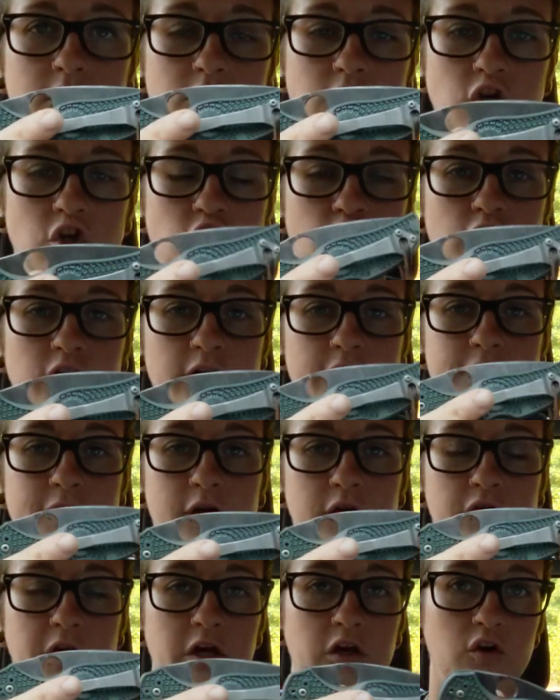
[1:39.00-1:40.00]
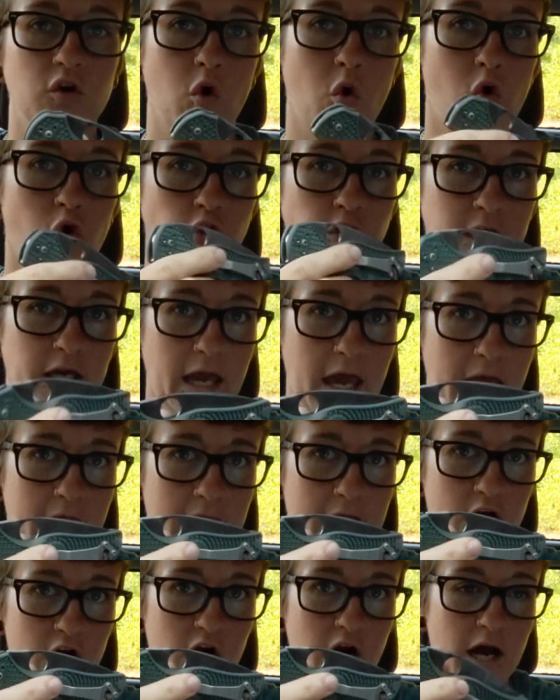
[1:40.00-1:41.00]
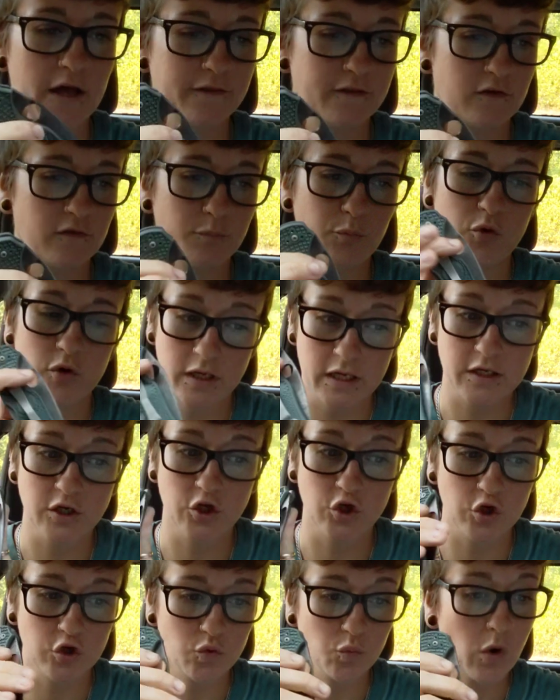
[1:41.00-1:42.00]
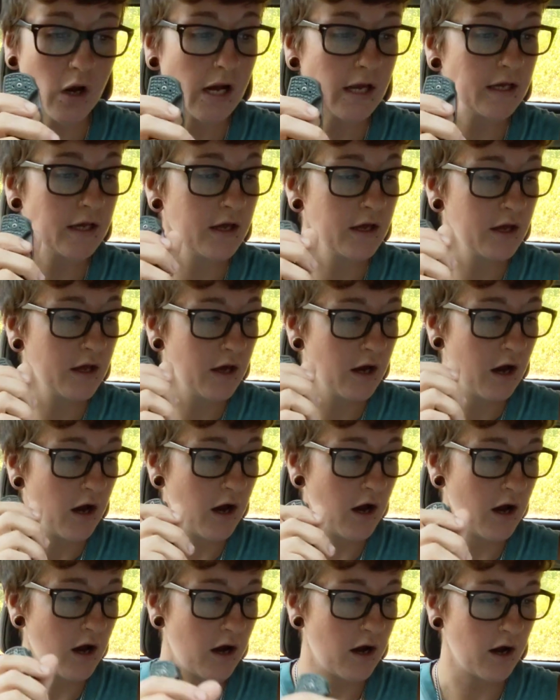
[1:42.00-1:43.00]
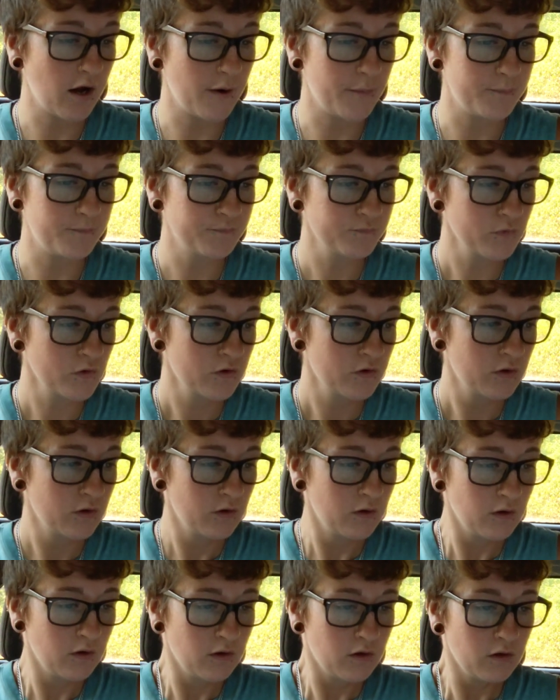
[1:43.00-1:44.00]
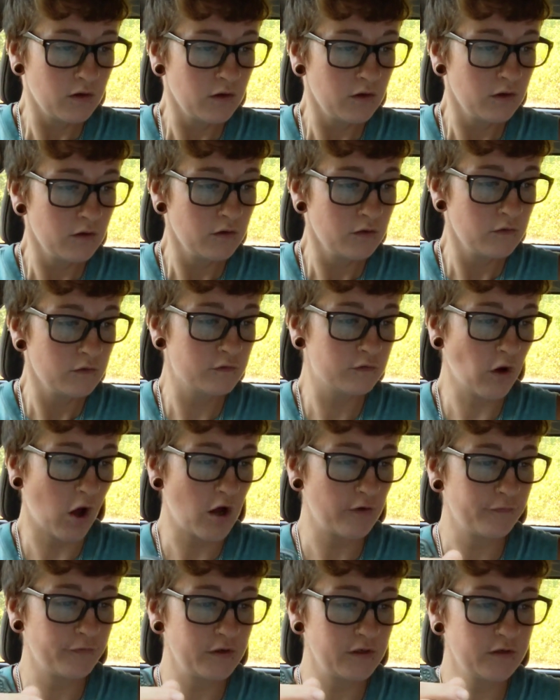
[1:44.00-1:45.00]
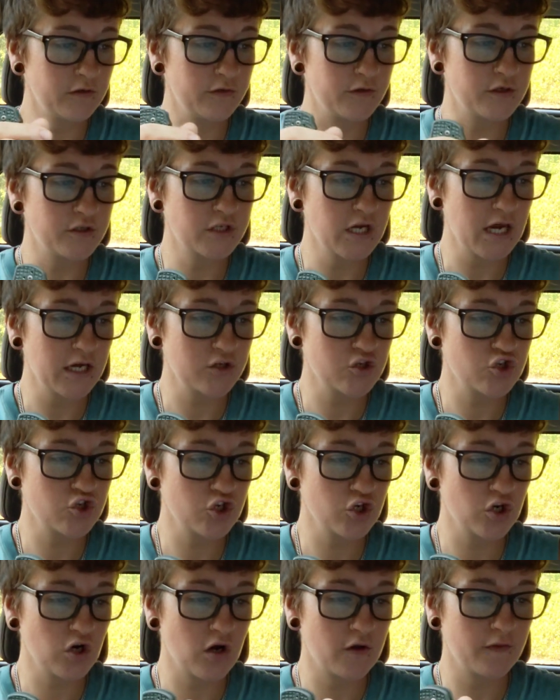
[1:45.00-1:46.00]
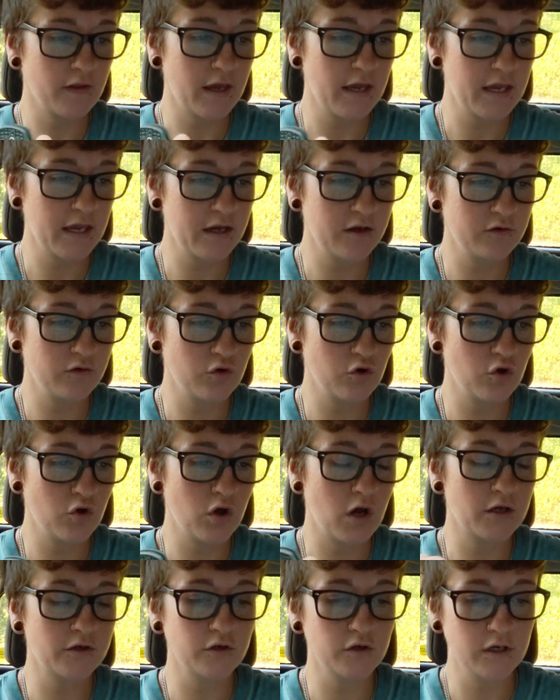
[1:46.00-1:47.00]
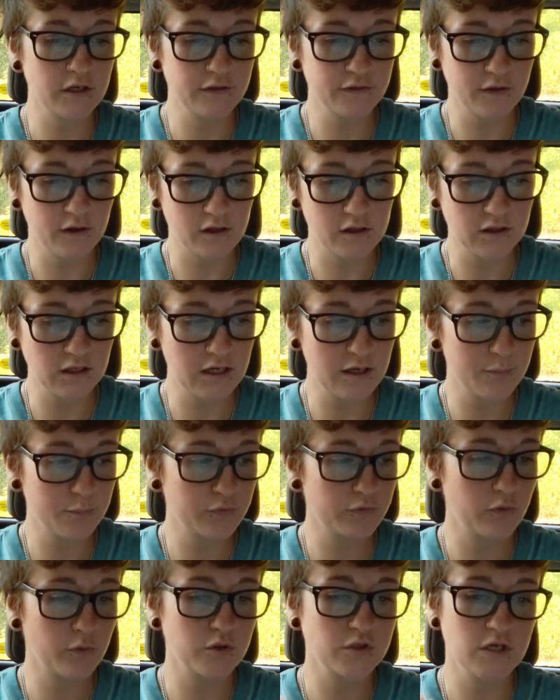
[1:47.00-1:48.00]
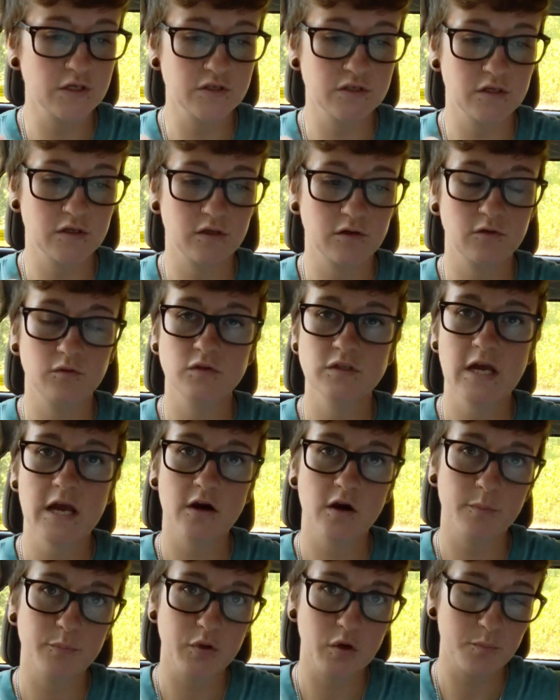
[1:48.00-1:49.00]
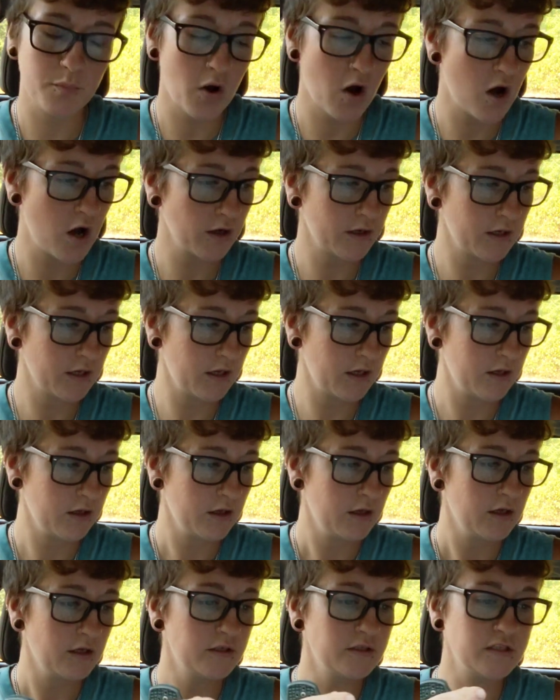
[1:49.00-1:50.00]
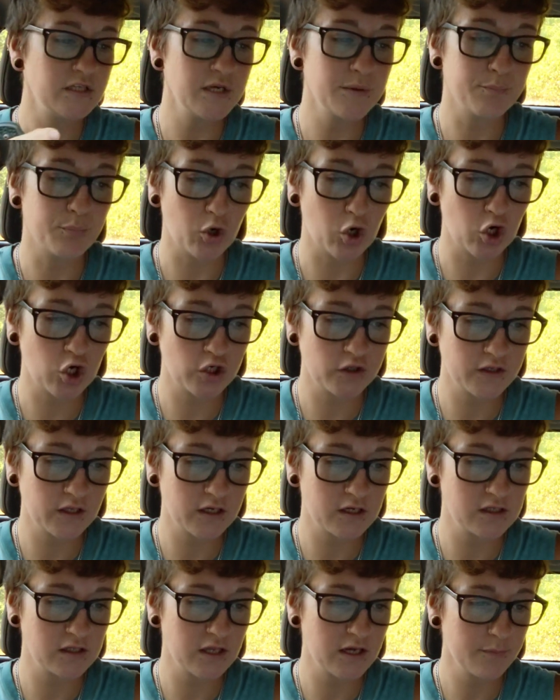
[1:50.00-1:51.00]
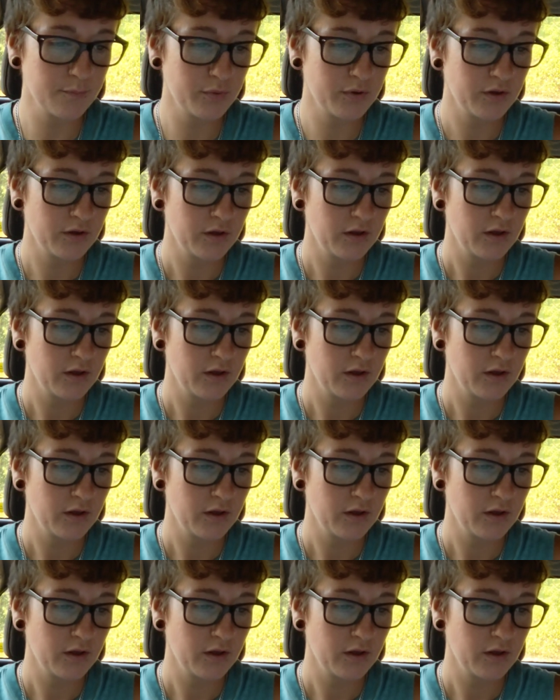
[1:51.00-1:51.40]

literally feels like you're holding air at this point in a good way. Um, softened the texture on the handle underneath the clip so it doesn't tear up your pocket, deburred the clip